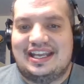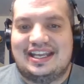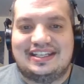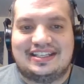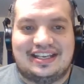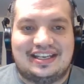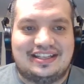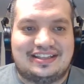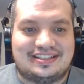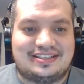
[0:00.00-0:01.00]
And
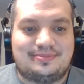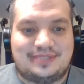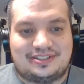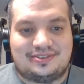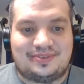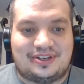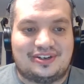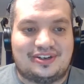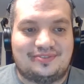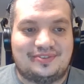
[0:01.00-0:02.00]
the subject of
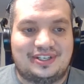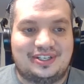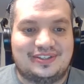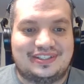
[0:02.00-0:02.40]
our video